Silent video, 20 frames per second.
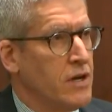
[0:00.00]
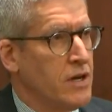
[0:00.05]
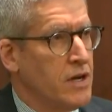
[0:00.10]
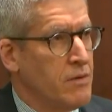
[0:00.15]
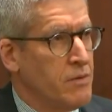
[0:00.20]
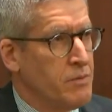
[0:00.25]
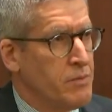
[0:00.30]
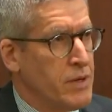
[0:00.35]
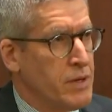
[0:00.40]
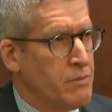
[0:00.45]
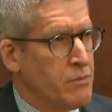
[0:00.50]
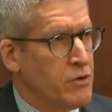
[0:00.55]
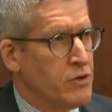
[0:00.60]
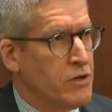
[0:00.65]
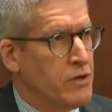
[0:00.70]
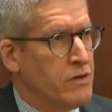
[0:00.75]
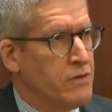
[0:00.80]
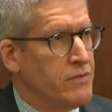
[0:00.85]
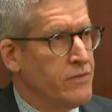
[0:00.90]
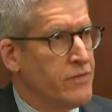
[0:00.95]
I'm a member
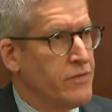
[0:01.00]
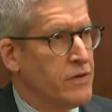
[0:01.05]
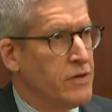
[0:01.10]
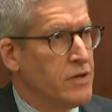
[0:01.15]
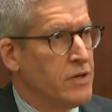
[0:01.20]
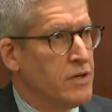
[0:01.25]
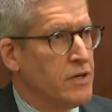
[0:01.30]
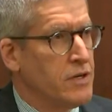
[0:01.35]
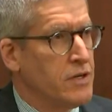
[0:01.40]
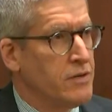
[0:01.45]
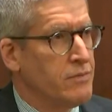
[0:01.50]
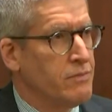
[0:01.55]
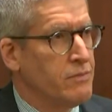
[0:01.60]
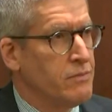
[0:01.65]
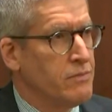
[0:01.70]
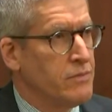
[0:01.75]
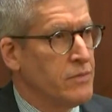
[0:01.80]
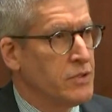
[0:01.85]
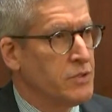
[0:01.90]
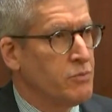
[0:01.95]
of uh,
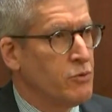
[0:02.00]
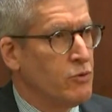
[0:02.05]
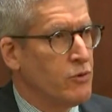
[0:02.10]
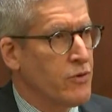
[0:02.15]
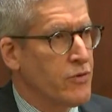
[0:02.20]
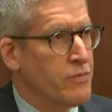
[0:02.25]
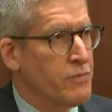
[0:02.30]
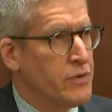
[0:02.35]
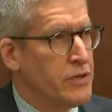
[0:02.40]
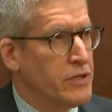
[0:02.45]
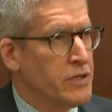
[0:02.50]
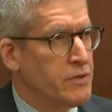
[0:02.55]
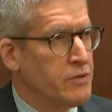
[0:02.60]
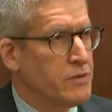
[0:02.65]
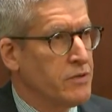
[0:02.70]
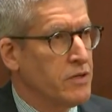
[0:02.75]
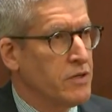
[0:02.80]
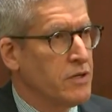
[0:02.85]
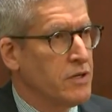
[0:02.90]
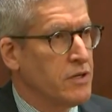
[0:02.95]
multiple
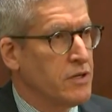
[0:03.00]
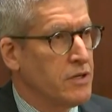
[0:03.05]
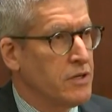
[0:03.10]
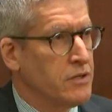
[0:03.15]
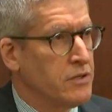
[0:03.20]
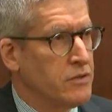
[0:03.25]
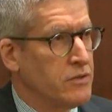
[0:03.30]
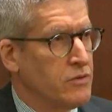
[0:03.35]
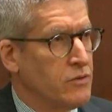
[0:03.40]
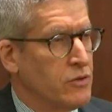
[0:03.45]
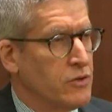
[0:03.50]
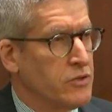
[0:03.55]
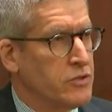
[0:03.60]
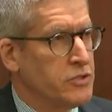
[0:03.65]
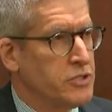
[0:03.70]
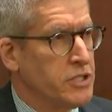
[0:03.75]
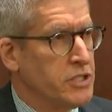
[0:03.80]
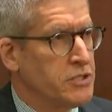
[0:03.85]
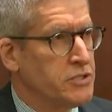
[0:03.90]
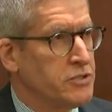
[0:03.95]
orthopedic uh,
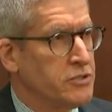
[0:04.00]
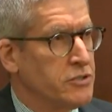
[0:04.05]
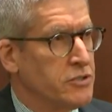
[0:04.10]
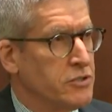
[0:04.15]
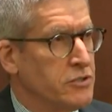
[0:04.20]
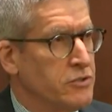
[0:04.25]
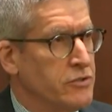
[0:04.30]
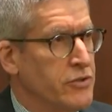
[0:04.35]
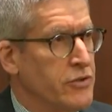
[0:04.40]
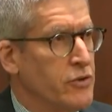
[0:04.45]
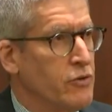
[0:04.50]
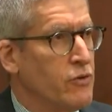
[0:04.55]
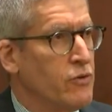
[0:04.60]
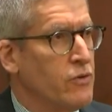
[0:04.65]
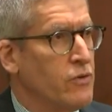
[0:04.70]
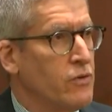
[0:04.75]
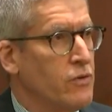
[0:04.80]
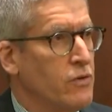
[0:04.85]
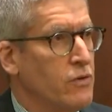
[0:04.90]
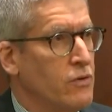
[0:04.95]
organizations, including the
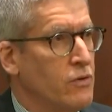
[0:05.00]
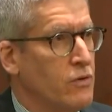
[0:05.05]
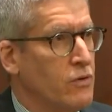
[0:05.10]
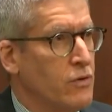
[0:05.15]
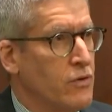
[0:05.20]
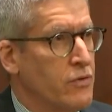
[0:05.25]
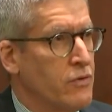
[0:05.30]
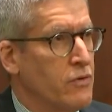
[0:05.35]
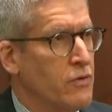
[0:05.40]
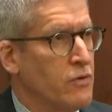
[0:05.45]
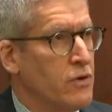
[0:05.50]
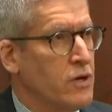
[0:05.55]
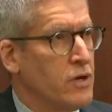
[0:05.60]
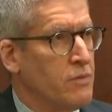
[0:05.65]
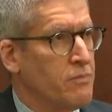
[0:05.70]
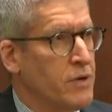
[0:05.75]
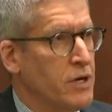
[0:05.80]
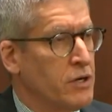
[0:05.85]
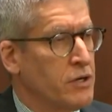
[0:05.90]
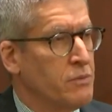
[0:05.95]
or uh,
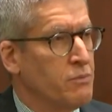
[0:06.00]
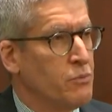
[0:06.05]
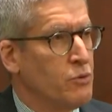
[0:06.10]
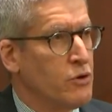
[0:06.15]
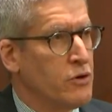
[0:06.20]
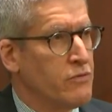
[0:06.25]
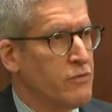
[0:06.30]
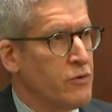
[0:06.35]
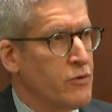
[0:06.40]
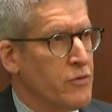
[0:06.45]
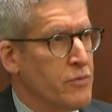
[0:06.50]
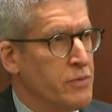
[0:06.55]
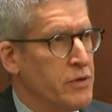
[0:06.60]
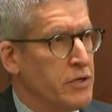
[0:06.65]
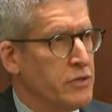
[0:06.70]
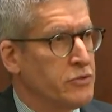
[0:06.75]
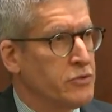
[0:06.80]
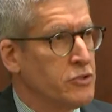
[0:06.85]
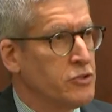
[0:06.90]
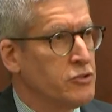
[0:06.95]
American Board of
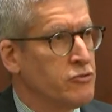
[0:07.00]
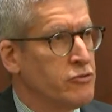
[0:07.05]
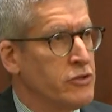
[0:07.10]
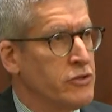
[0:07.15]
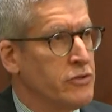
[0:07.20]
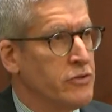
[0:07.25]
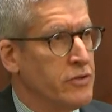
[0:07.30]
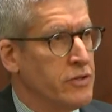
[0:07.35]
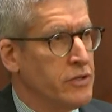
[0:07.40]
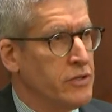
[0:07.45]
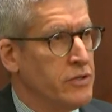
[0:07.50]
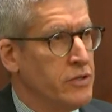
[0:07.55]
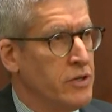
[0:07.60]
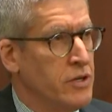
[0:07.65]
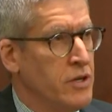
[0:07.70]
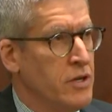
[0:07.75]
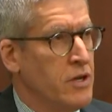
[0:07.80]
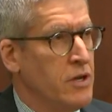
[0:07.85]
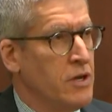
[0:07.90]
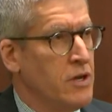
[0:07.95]
Orthopedic Surgery, the
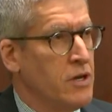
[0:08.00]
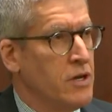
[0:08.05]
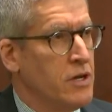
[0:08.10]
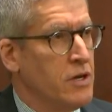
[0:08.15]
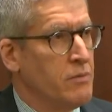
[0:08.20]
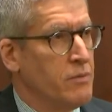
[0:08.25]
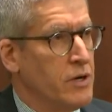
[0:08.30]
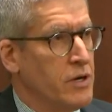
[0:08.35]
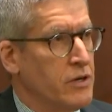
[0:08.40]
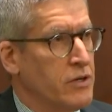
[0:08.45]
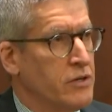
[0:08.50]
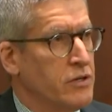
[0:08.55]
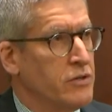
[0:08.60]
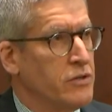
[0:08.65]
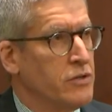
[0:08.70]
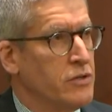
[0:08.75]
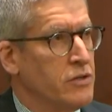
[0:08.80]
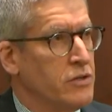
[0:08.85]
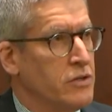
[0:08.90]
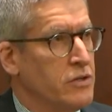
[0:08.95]

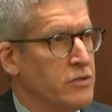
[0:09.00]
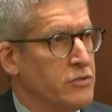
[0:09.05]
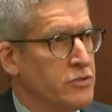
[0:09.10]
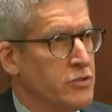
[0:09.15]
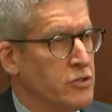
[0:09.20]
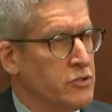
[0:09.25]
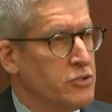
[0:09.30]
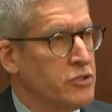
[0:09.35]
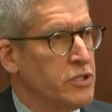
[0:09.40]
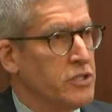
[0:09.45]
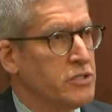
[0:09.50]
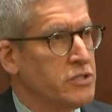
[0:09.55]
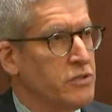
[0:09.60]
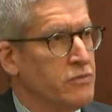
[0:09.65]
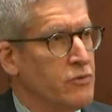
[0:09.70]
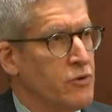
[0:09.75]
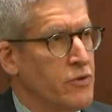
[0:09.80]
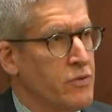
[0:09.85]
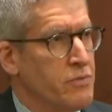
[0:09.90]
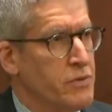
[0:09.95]
American Association
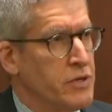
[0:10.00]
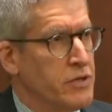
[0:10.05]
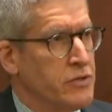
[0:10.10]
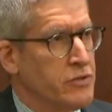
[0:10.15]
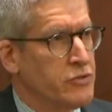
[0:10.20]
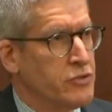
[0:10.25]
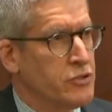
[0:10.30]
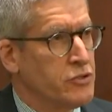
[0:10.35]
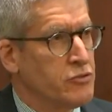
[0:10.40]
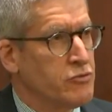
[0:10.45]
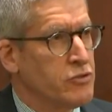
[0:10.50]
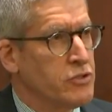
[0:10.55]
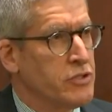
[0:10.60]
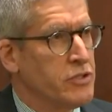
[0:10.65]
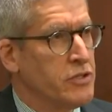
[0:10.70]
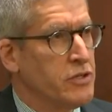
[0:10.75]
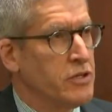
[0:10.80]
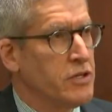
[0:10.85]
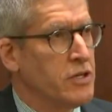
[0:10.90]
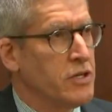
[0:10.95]
of Orthopedic
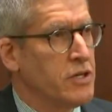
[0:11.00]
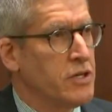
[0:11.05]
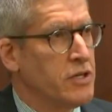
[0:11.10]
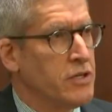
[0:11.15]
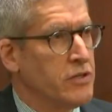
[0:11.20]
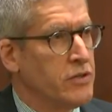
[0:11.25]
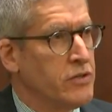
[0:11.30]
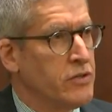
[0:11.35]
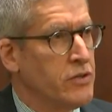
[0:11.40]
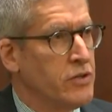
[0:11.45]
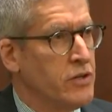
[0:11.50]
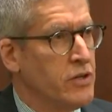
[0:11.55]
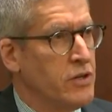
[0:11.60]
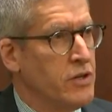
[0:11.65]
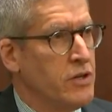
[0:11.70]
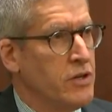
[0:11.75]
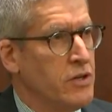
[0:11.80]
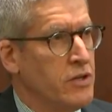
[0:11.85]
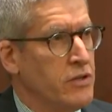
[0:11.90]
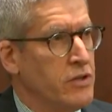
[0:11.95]
Surgery, and
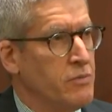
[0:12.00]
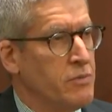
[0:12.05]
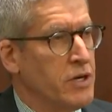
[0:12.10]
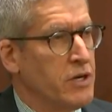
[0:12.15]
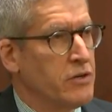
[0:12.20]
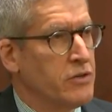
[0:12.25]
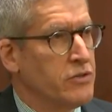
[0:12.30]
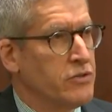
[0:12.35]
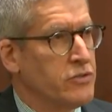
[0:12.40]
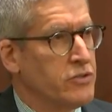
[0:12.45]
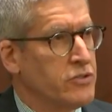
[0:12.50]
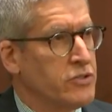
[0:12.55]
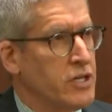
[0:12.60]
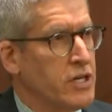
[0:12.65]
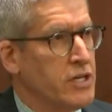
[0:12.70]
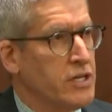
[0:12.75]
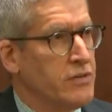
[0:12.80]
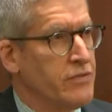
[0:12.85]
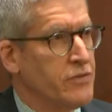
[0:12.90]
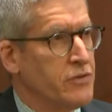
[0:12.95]
the American
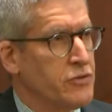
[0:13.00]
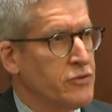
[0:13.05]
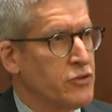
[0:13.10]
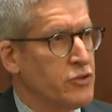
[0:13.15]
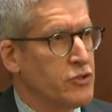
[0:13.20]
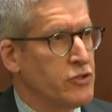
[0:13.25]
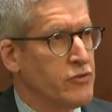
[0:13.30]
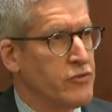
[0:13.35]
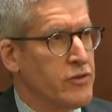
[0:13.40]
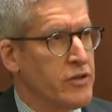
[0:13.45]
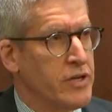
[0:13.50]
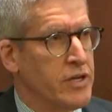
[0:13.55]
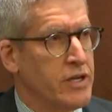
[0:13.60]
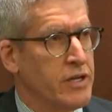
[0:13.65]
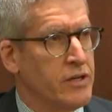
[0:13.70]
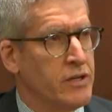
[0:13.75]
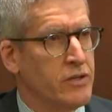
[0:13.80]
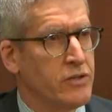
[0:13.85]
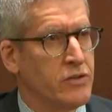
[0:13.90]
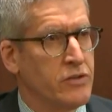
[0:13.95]
Society for Surgery of the
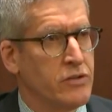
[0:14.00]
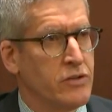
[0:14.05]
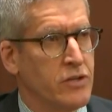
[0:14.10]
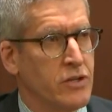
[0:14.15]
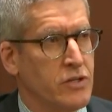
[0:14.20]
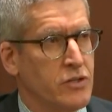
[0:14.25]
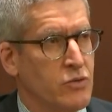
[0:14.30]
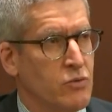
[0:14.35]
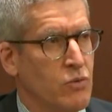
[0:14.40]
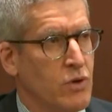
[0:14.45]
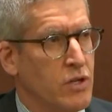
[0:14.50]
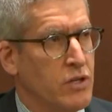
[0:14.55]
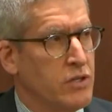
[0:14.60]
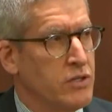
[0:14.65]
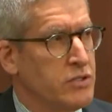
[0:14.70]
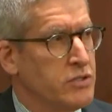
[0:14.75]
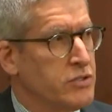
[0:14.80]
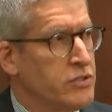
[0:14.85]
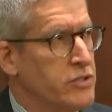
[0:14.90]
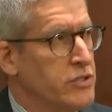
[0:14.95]
Hand, as well
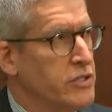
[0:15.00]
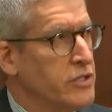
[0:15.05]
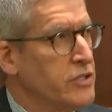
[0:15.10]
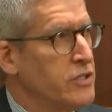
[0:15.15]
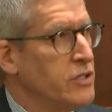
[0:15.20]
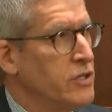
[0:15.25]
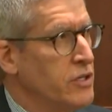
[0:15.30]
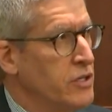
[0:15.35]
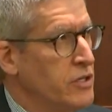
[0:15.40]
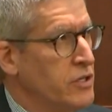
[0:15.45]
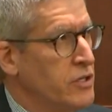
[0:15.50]
as the